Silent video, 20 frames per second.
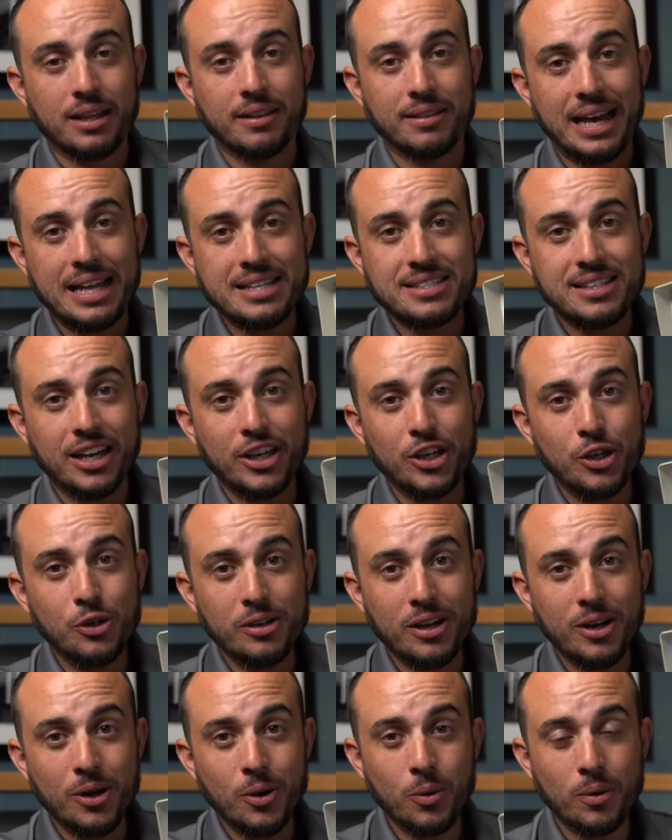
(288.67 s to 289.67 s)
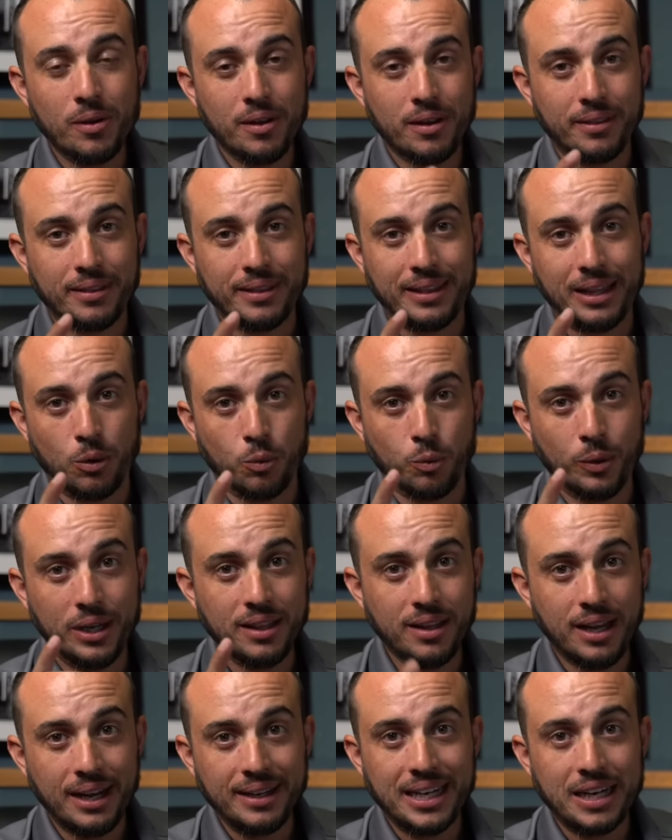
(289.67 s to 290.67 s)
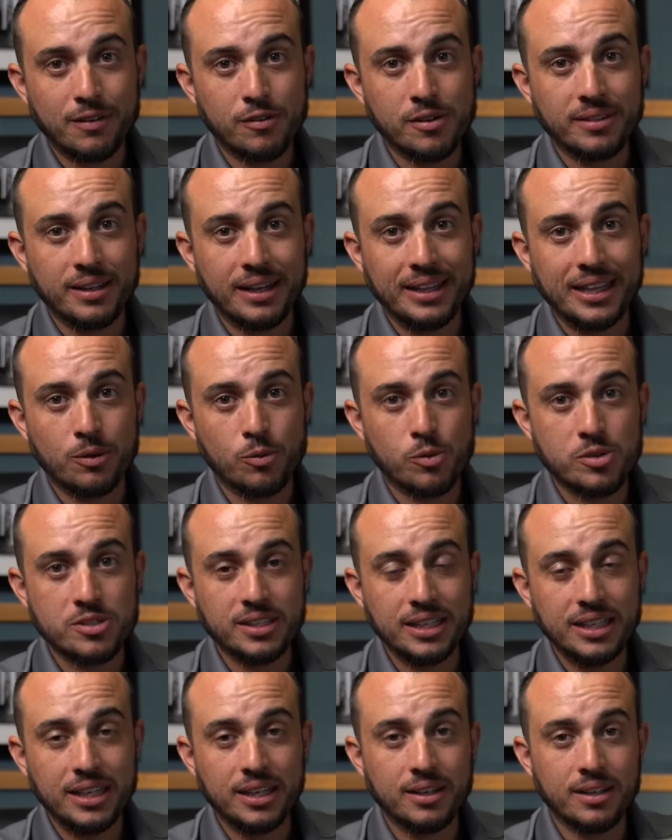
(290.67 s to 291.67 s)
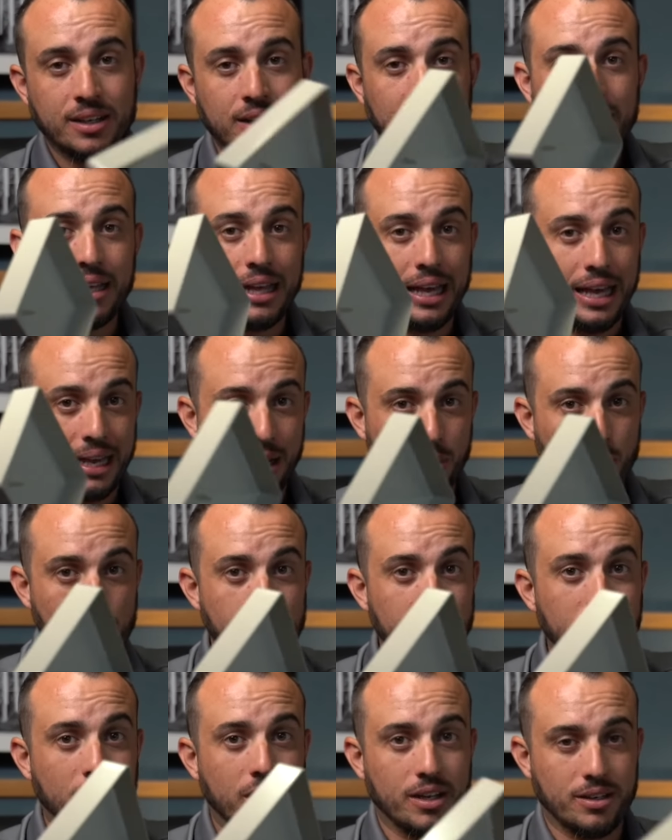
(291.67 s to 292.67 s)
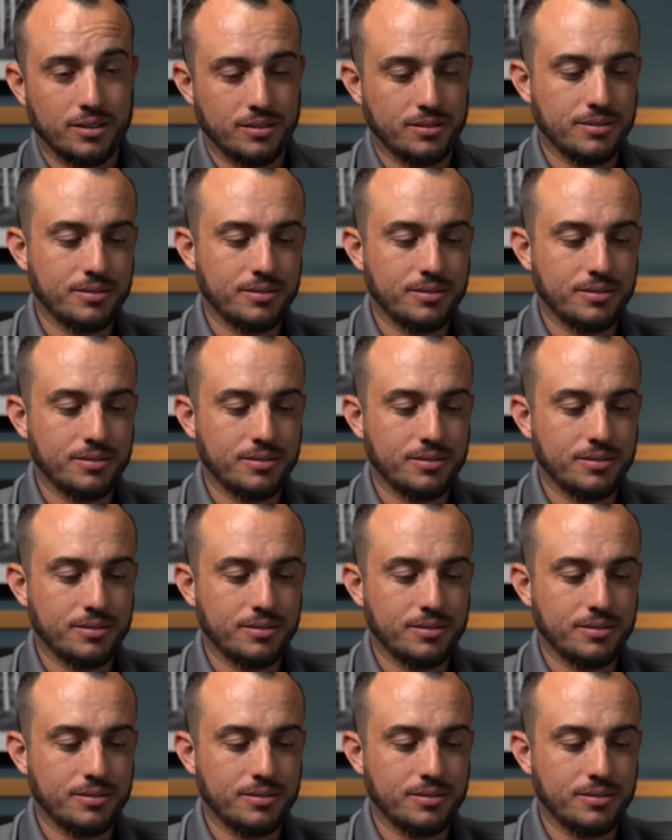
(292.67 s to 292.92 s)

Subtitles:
That's how you know that we liked everything that we're seeing and we're done.